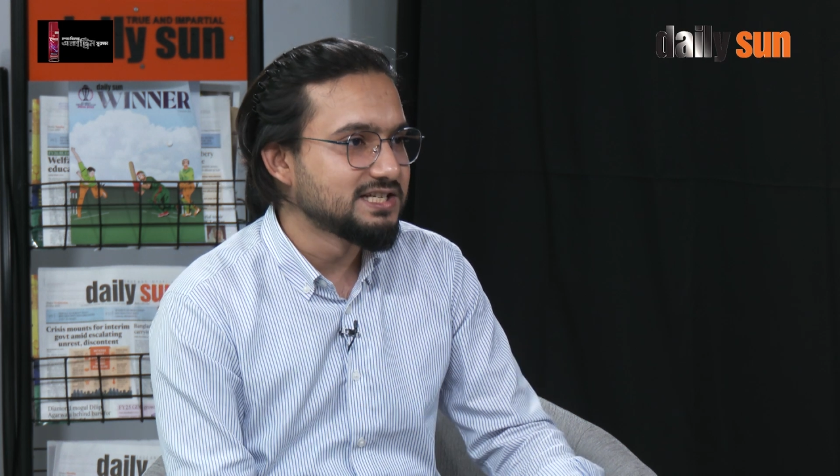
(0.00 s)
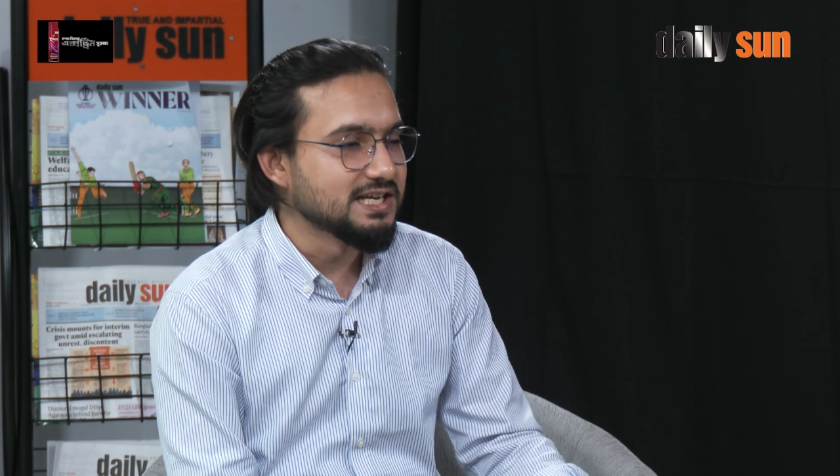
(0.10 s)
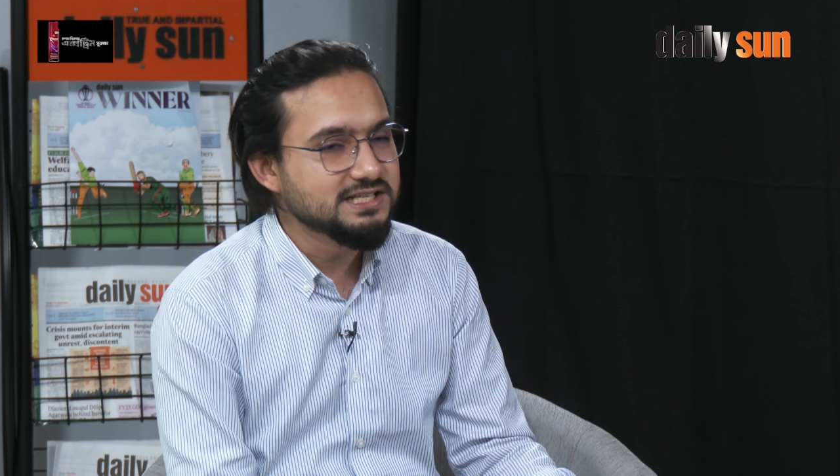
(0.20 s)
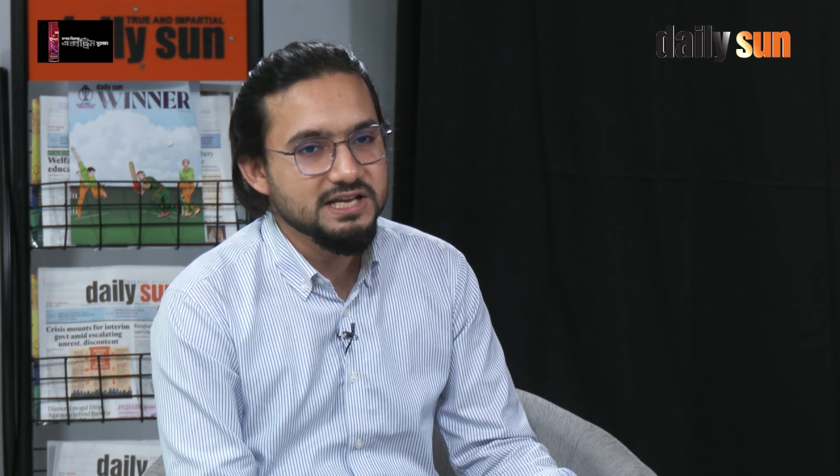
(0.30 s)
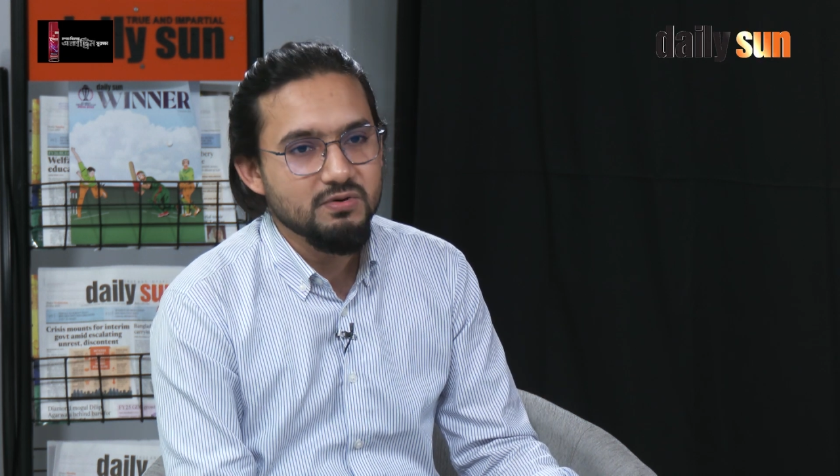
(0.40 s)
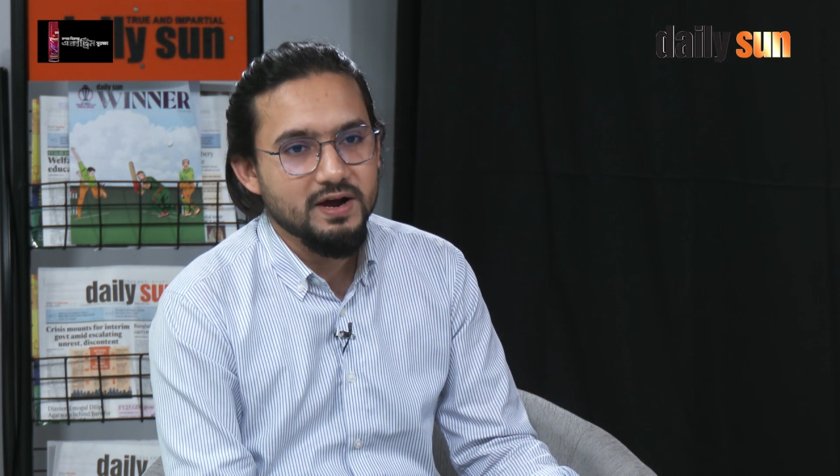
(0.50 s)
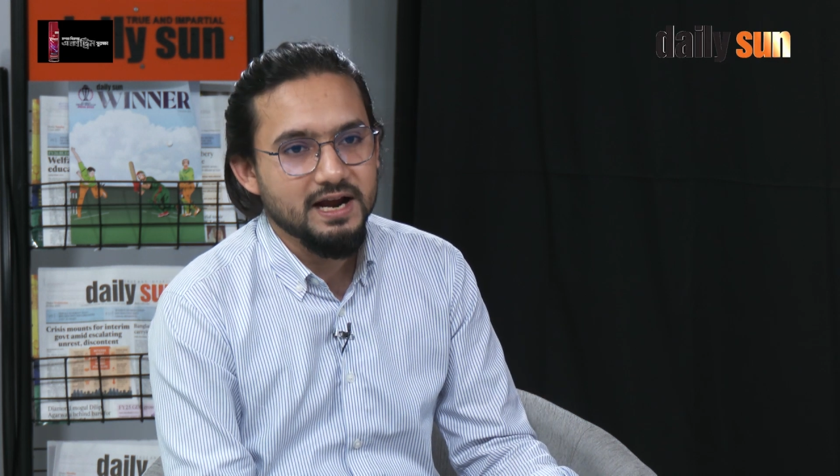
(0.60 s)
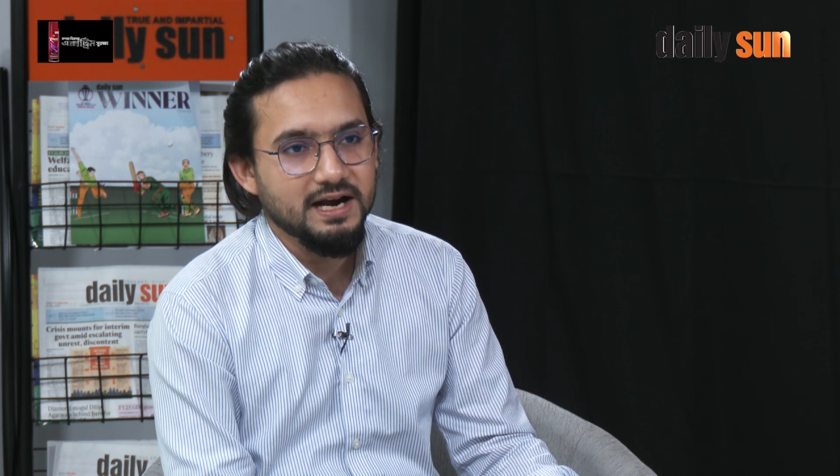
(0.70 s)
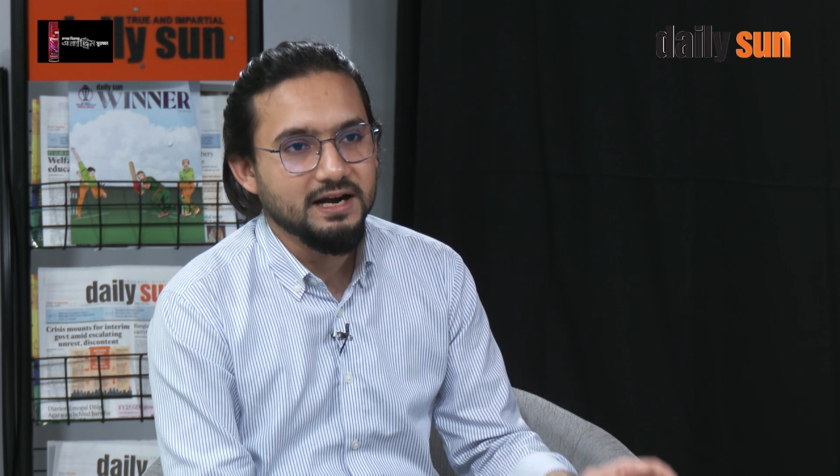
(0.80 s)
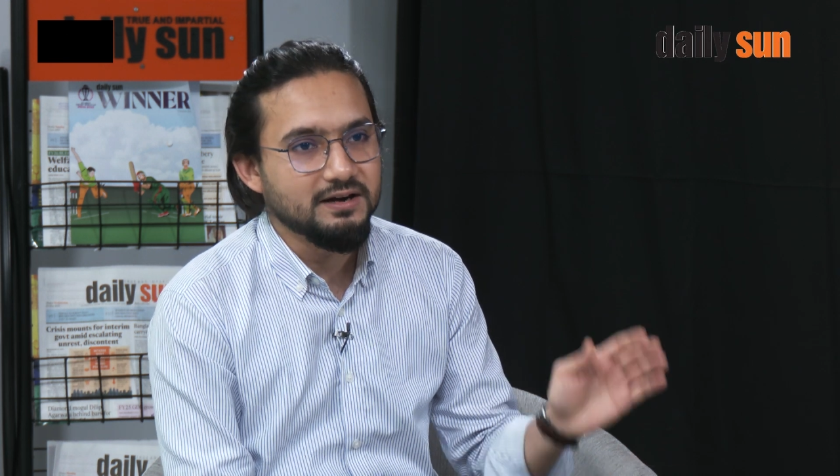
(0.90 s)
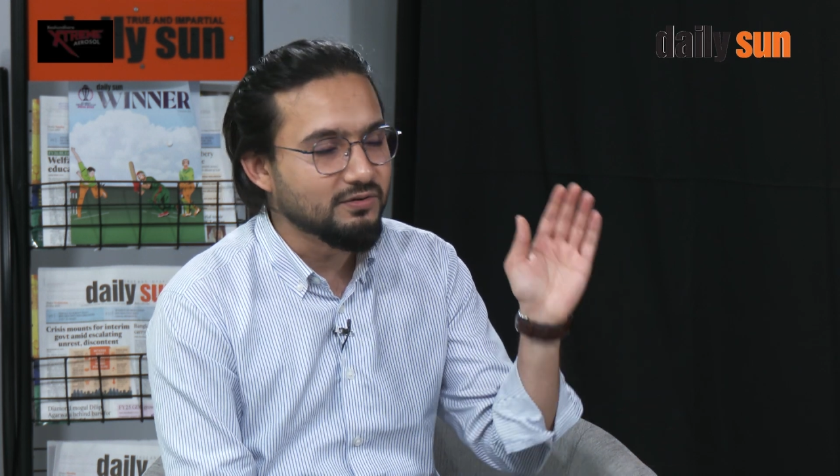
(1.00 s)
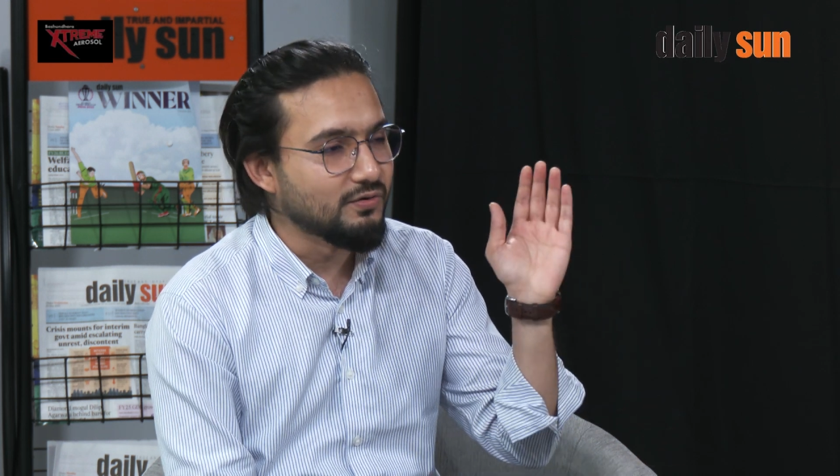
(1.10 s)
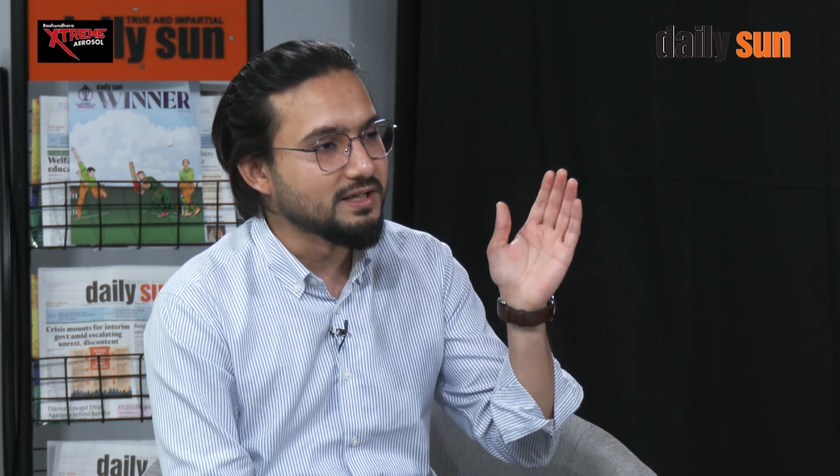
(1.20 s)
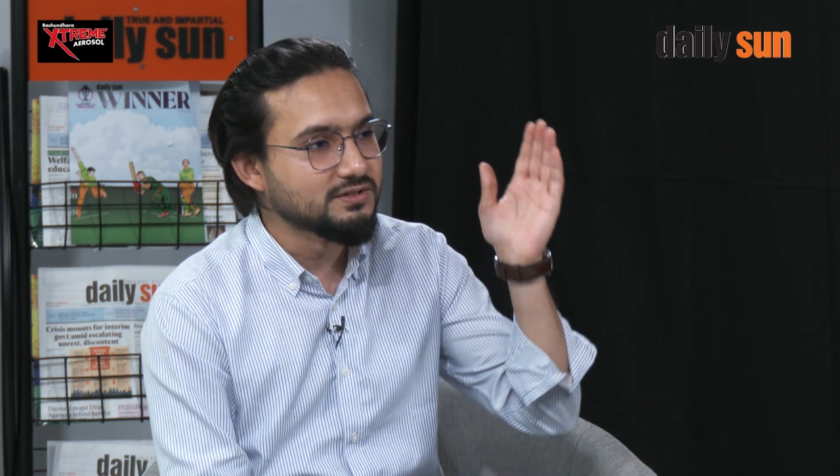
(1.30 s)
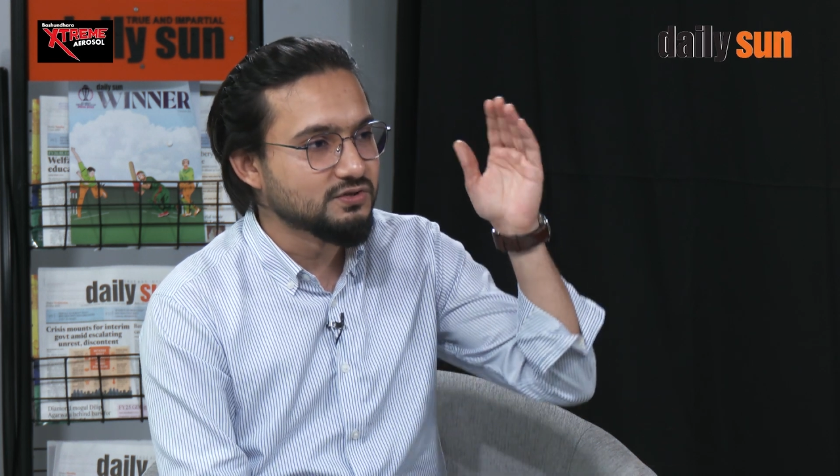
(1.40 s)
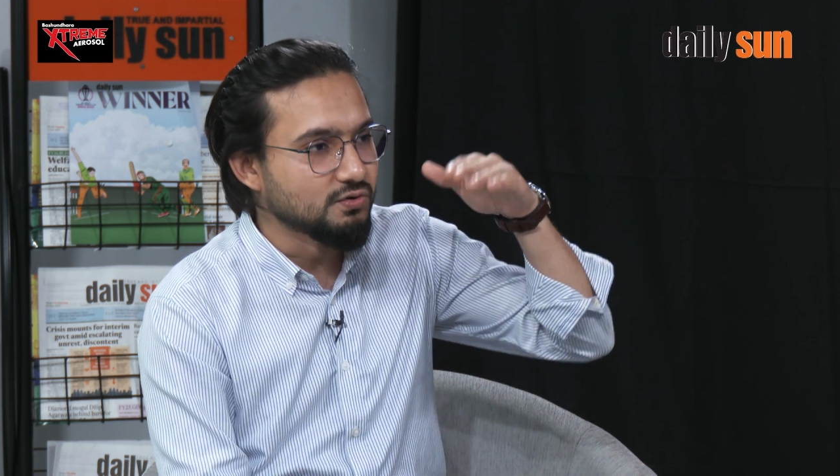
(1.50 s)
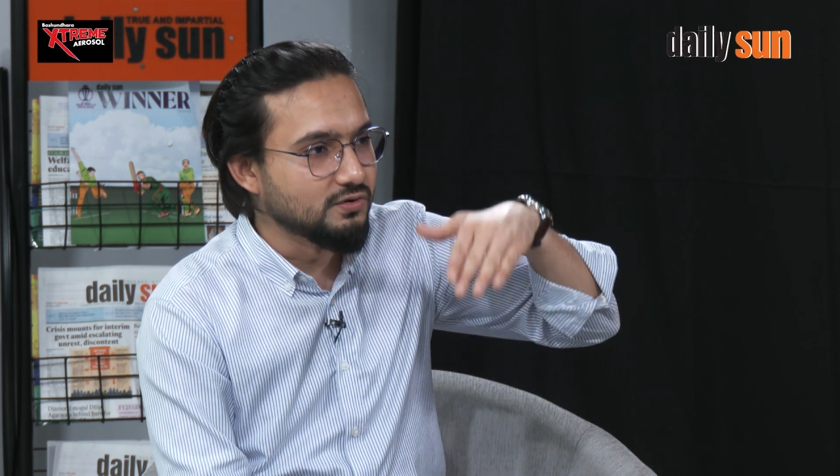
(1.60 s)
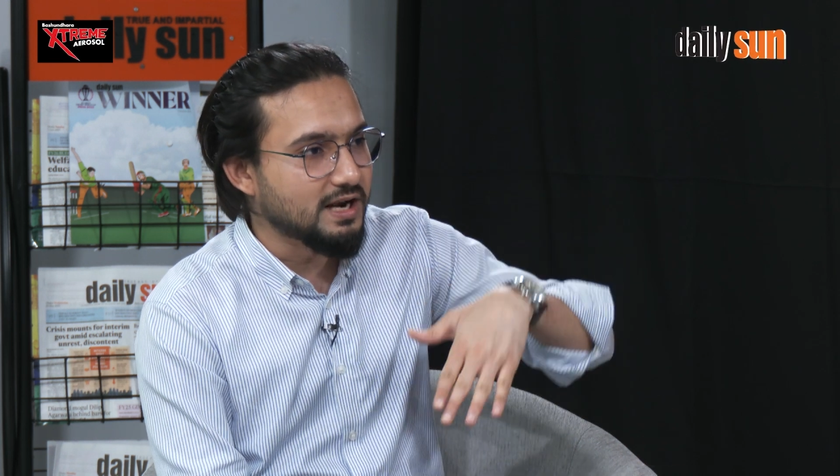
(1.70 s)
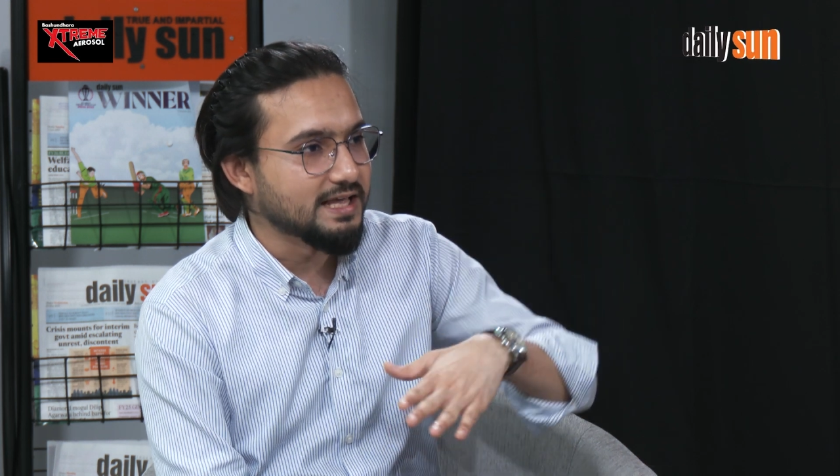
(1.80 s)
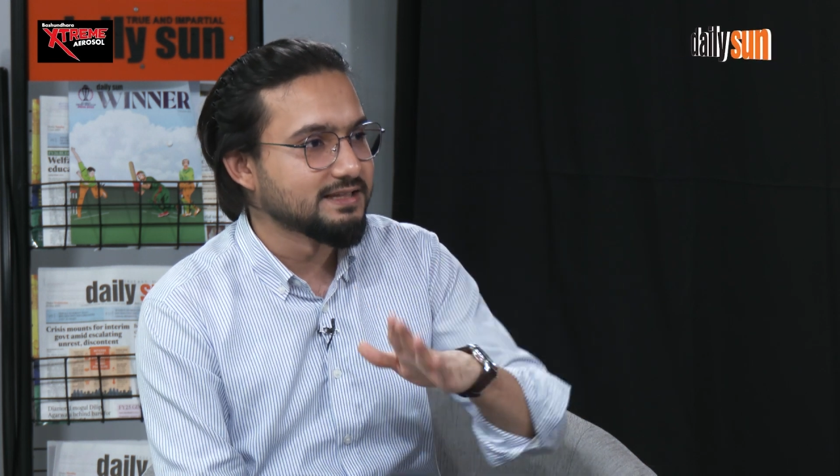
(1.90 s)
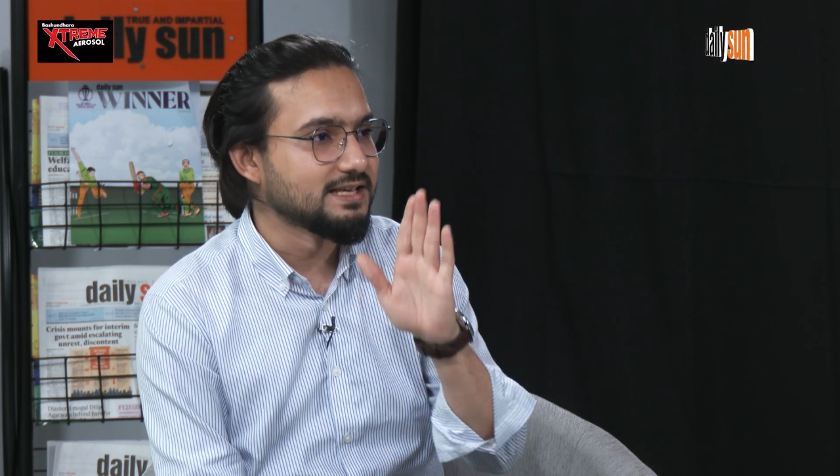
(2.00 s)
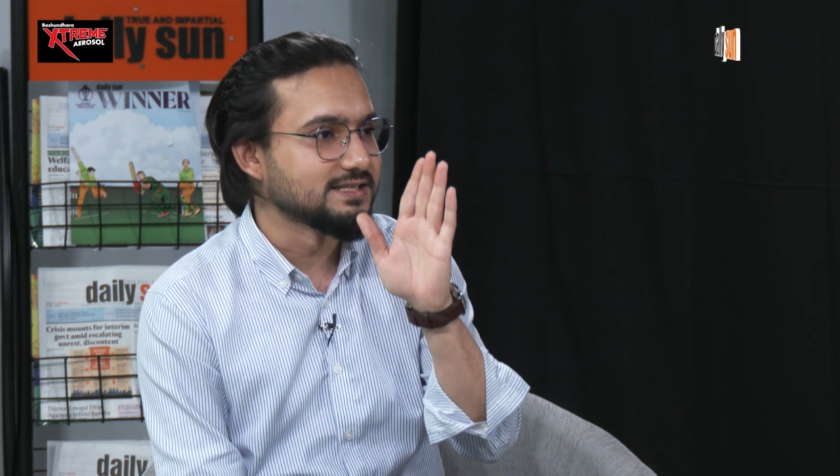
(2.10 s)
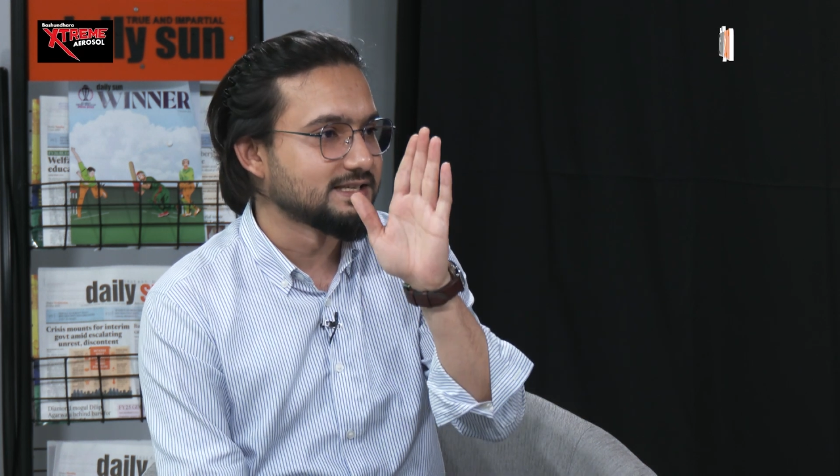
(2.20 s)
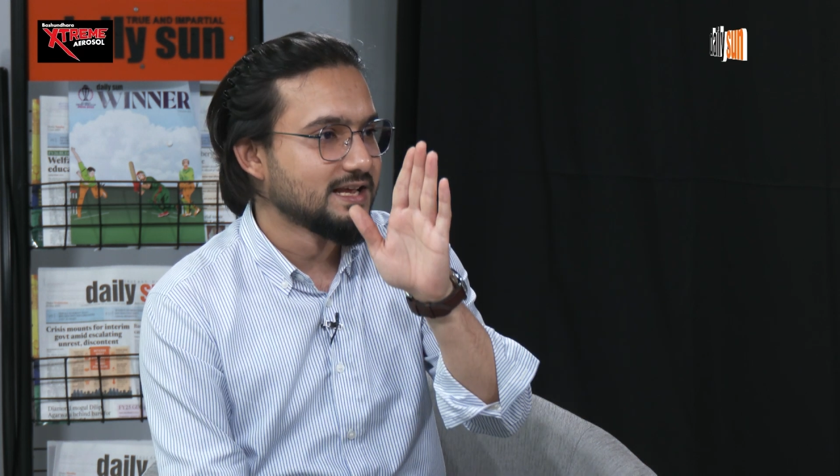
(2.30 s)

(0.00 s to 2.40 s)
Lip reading: Chelsea were going through like this,